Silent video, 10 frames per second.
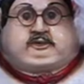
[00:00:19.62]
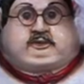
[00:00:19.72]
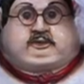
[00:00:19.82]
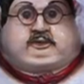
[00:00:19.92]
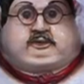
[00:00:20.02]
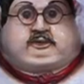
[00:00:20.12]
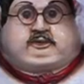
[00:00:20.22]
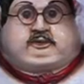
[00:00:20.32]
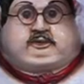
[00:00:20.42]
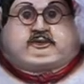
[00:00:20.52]

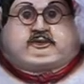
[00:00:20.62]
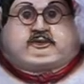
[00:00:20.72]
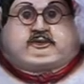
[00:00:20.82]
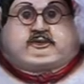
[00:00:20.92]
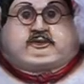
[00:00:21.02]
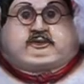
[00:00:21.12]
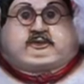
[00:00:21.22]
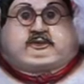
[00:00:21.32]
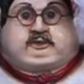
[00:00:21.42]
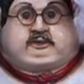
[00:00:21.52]

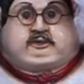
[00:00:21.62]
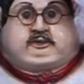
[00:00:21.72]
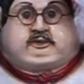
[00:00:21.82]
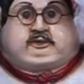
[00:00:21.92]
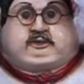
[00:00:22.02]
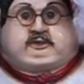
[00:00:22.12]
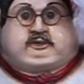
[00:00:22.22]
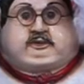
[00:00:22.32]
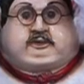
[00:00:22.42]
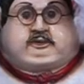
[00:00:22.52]

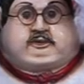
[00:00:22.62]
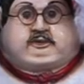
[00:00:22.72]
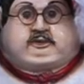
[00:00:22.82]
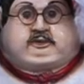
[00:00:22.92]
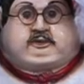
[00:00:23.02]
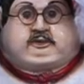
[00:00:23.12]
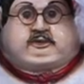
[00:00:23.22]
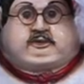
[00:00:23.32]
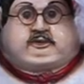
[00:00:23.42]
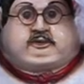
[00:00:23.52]

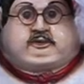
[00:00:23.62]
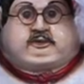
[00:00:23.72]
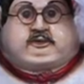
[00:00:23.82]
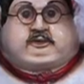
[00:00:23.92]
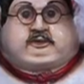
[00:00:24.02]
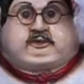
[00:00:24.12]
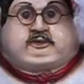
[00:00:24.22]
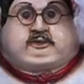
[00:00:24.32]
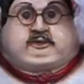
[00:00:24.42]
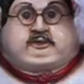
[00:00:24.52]

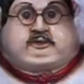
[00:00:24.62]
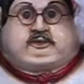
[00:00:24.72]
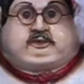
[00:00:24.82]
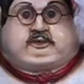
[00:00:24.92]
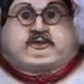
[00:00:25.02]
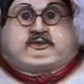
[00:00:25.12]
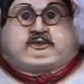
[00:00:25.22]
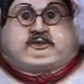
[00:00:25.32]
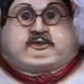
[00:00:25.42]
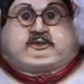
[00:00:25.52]

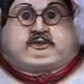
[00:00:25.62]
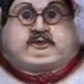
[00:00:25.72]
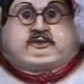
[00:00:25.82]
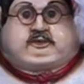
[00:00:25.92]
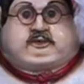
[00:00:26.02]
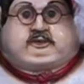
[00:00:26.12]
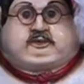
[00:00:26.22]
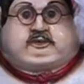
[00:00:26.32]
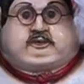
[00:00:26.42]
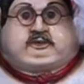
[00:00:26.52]

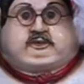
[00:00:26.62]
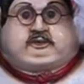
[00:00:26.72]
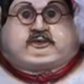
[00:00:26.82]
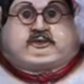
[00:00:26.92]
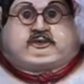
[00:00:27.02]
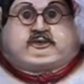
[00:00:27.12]
(silent)